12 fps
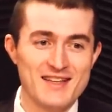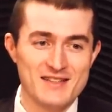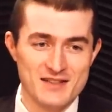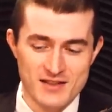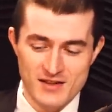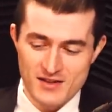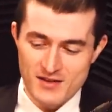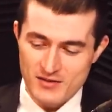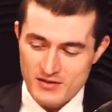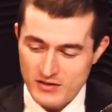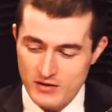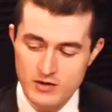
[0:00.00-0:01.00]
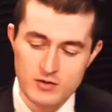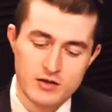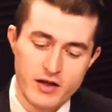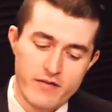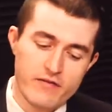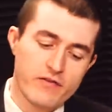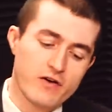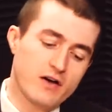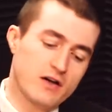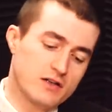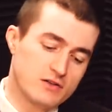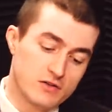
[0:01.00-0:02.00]
then you could have,
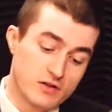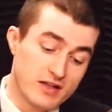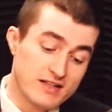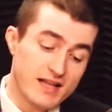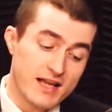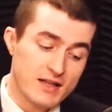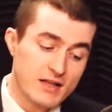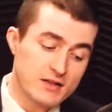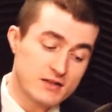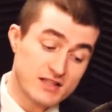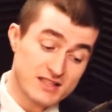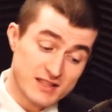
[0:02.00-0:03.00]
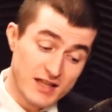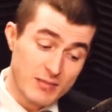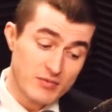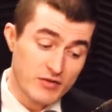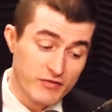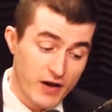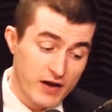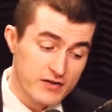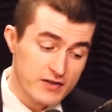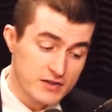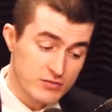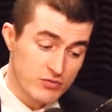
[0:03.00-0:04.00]
and then the synaptic
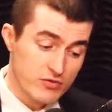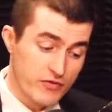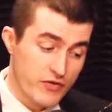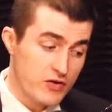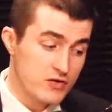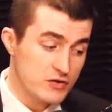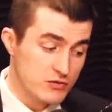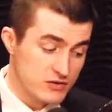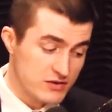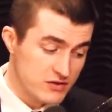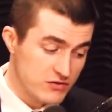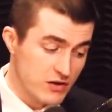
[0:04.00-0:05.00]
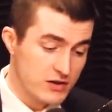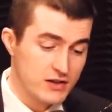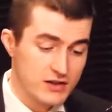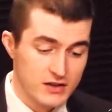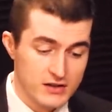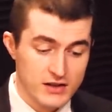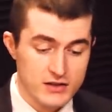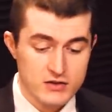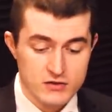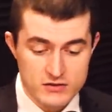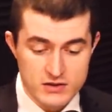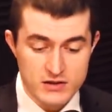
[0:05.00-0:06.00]
firings we're referring to is strictly the
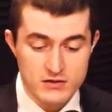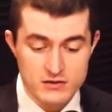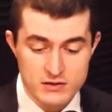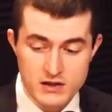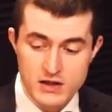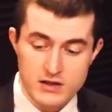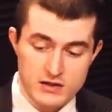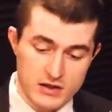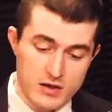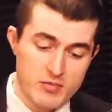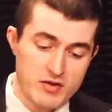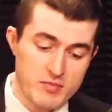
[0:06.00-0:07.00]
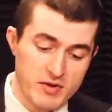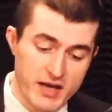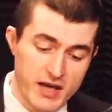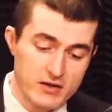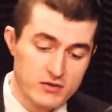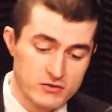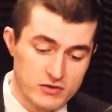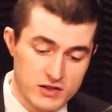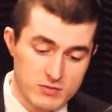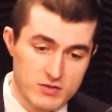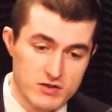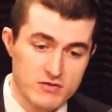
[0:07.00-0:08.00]
electrical signals. That could be the mechanical
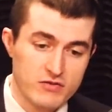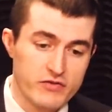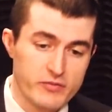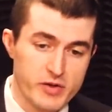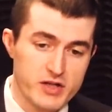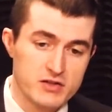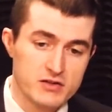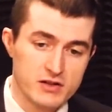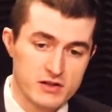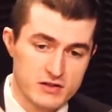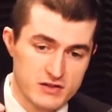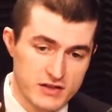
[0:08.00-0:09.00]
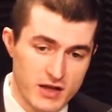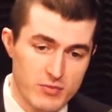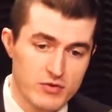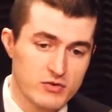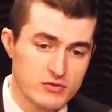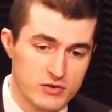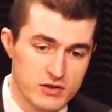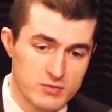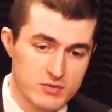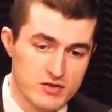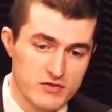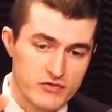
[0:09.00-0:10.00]
transmission of information. There's chemical
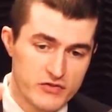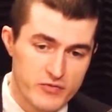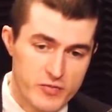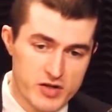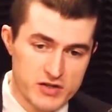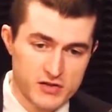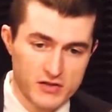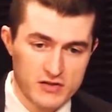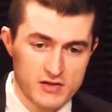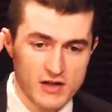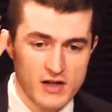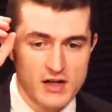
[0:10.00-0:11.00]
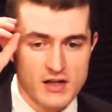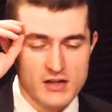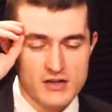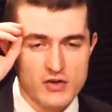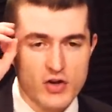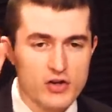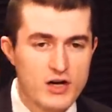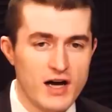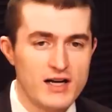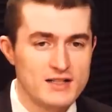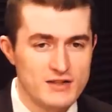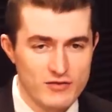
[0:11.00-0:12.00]
transmission of information. There's all
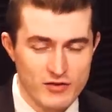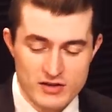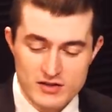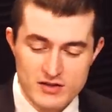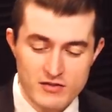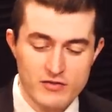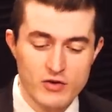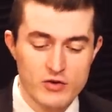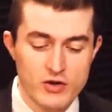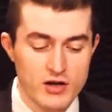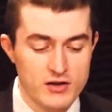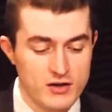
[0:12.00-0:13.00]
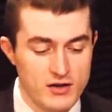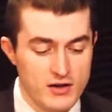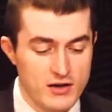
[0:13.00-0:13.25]
kinds of other stuff going on.